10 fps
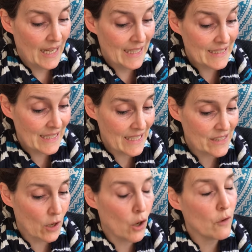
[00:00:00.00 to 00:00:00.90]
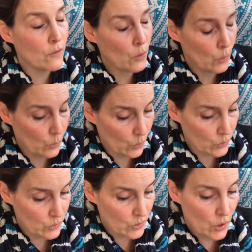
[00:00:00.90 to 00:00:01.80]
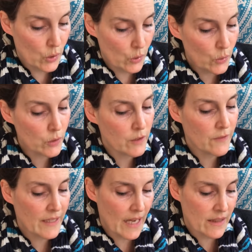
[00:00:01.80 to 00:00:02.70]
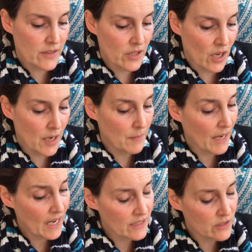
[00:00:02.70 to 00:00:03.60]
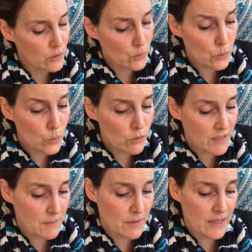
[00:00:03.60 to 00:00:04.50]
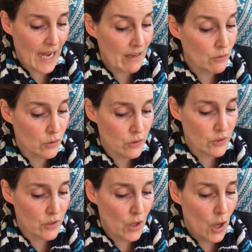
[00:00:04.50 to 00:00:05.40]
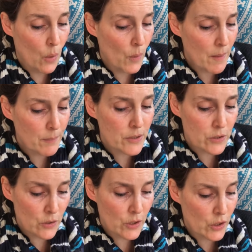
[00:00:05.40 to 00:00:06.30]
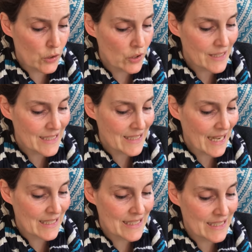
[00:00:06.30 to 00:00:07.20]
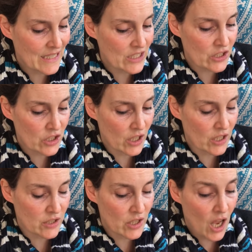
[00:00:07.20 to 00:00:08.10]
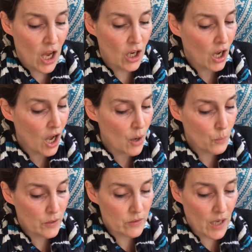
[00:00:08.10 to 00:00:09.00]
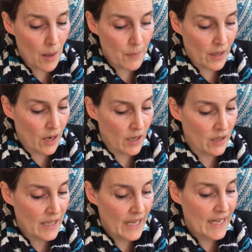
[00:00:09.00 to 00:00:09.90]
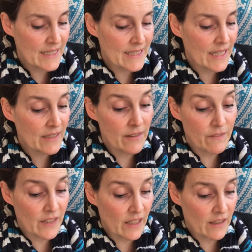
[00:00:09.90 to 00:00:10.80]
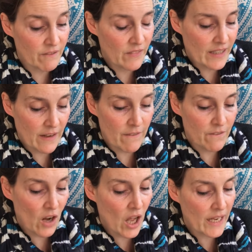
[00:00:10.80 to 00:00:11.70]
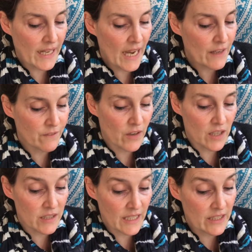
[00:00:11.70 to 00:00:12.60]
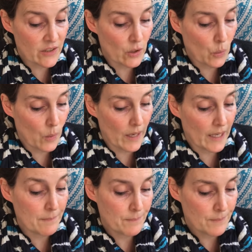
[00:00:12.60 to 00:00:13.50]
And yes, of course, who could forget the time at the school Christmas carol concert where Petulia couldn't stand still in church, cartwheeled up the aisle and sent the vicar flying headfirst into the choir.